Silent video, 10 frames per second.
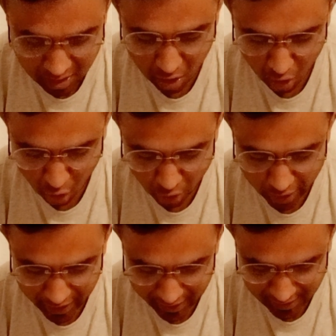or
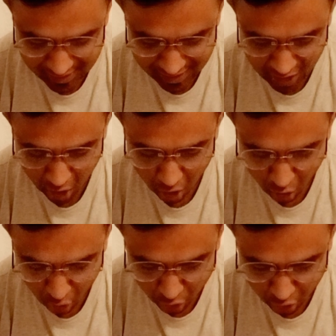exit,
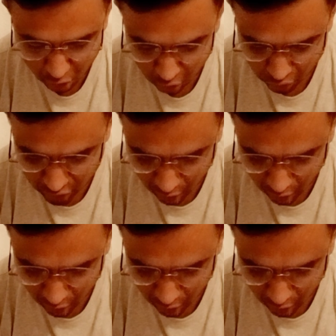or on the